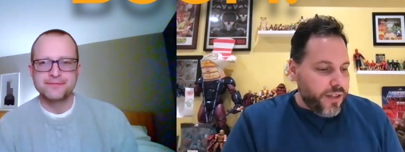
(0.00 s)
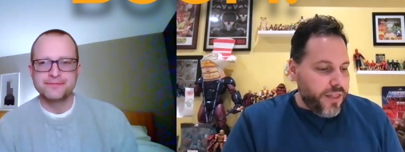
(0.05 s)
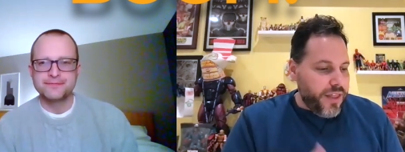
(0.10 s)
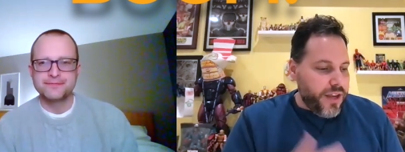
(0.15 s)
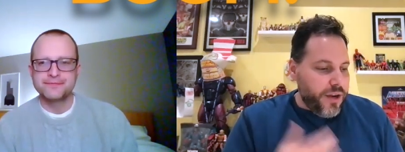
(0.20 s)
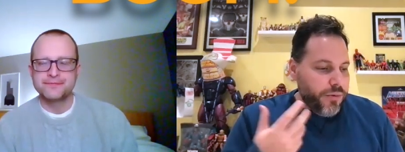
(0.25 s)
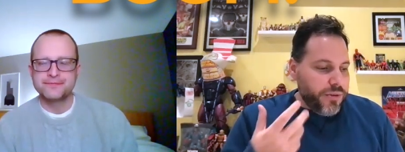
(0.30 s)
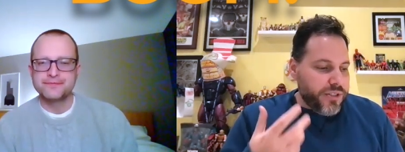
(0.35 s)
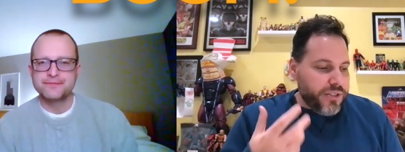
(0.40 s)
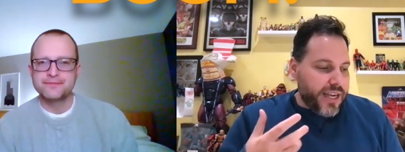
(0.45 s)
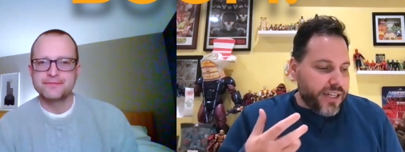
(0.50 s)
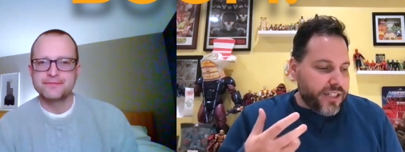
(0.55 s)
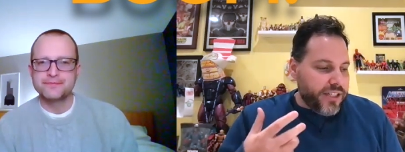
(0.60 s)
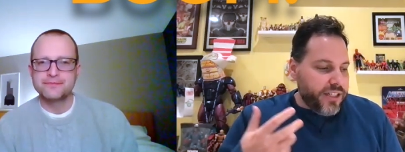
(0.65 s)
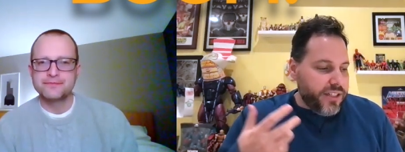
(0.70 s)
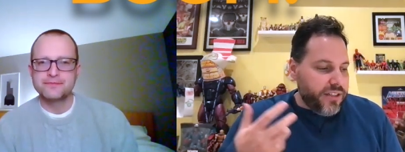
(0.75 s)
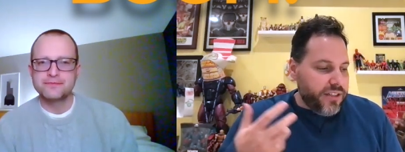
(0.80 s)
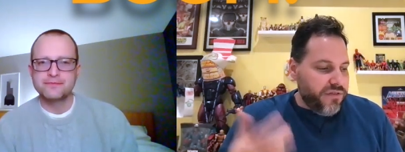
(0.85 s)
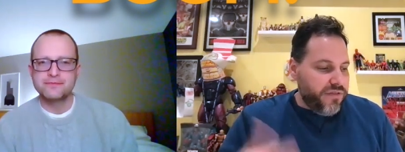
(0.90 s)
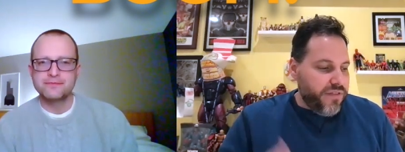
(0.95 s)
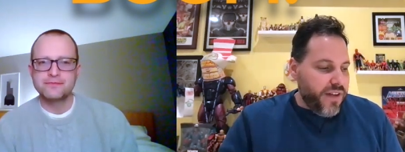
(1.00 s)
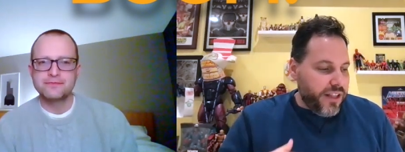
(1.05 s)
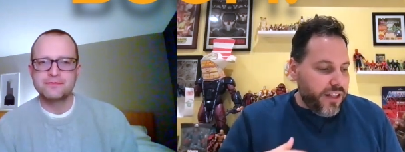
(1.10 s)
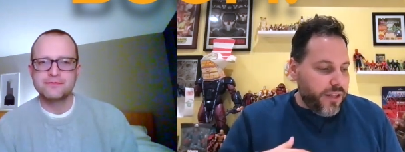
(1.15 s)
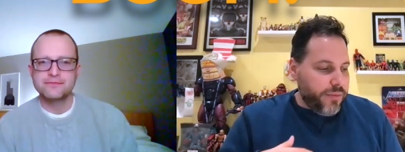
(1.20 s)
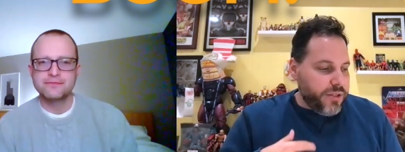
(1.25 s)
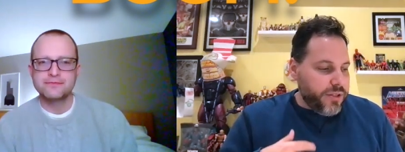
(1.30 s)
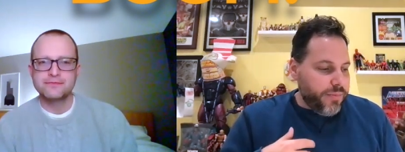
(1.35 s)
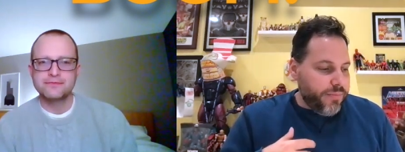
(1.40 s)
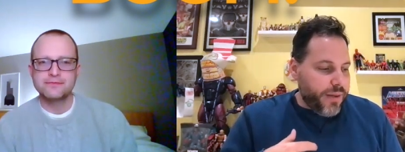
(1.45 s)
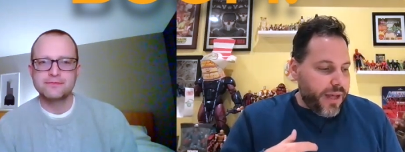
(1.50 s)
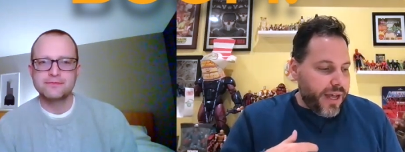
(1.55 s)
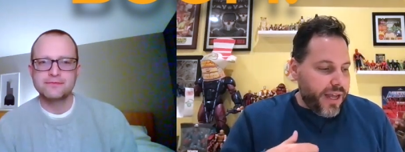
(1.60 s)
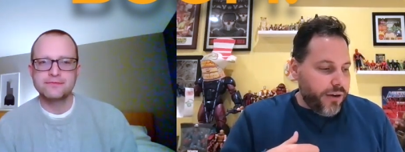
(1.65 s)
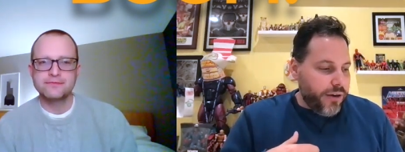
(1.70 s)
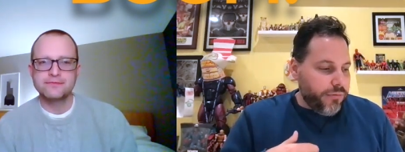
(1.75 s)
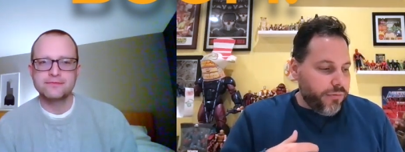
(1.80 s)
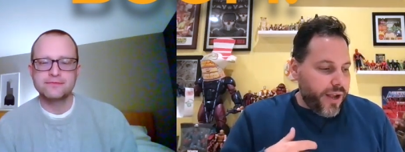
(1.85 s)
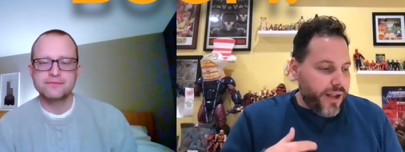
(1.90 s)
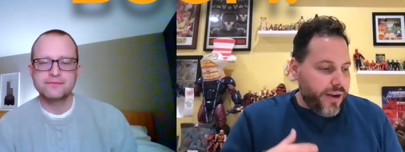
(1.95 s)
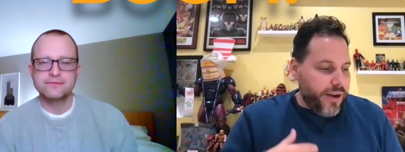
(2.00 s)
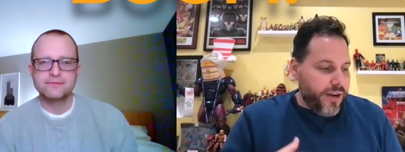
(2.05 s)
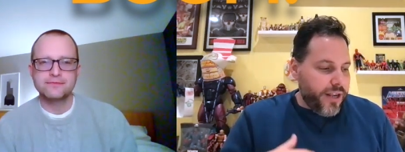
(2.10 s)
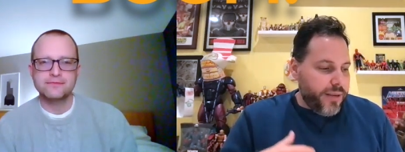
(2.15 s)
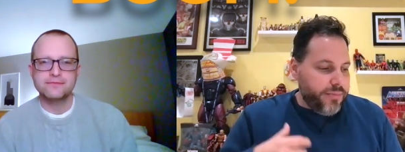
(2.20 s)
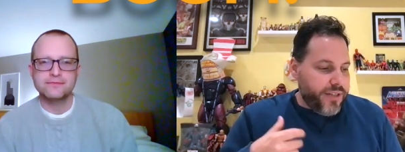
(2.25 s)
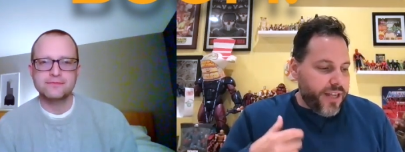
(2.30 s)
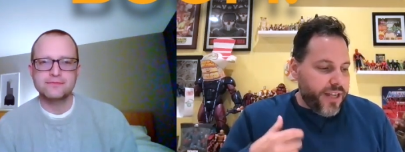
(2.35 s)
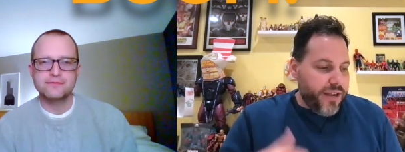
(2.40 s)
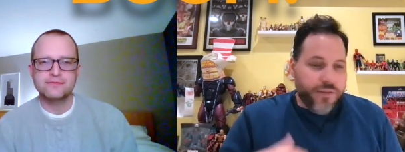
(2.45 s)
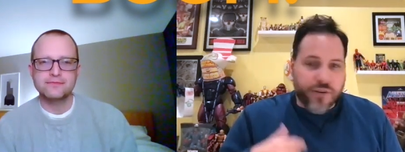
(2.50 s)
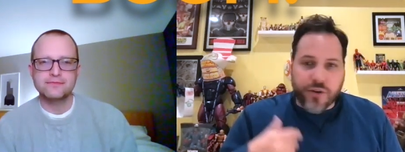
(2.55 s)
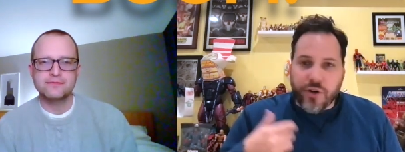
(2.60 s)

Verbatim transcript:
Speaker 1: that it was actually developed by a writer named david